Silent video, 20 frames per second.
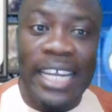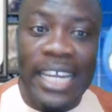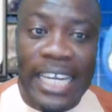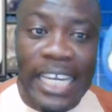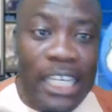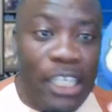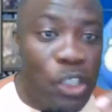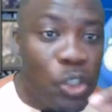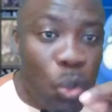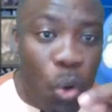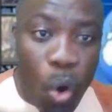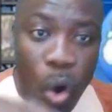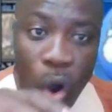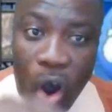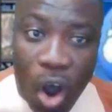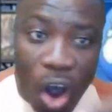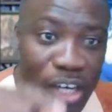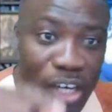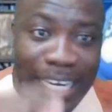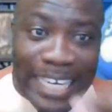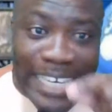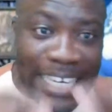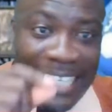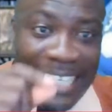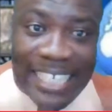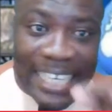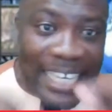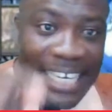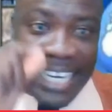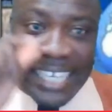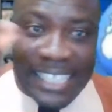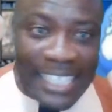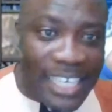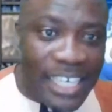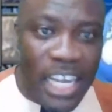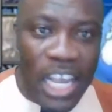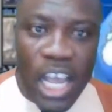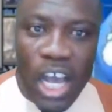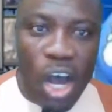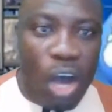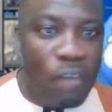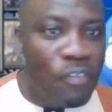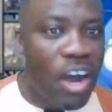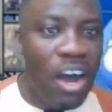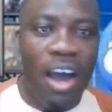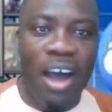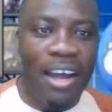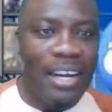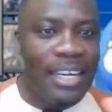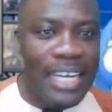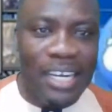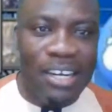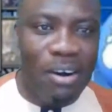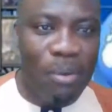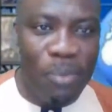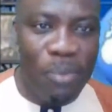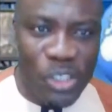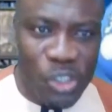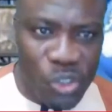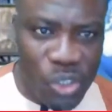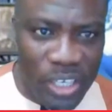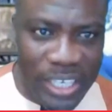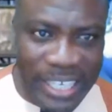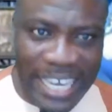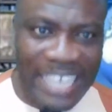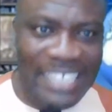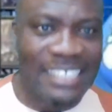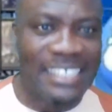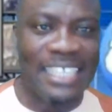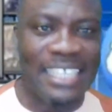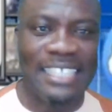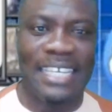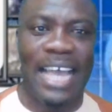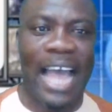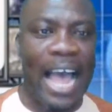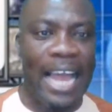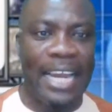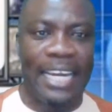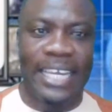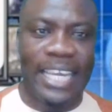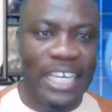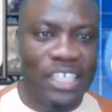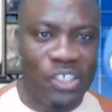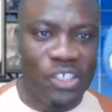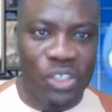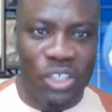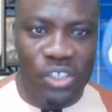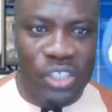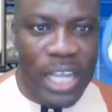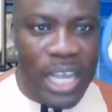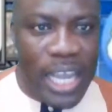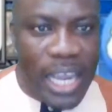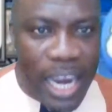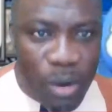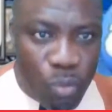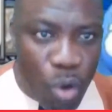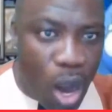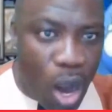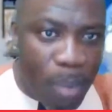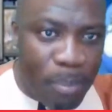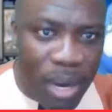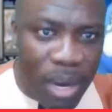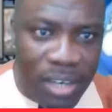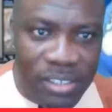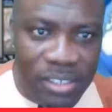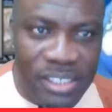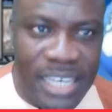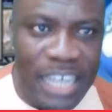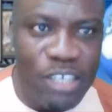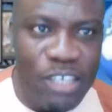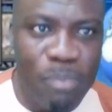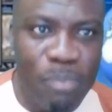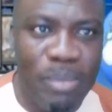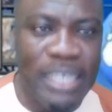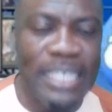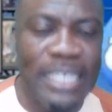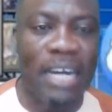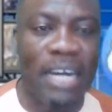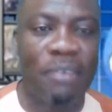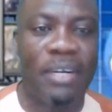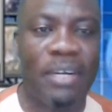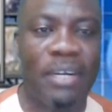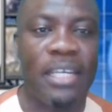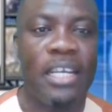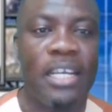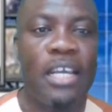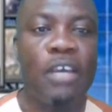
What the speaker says: into all the nitty-gritty of all the corruption cases and allegations and rumors that you've been hearing.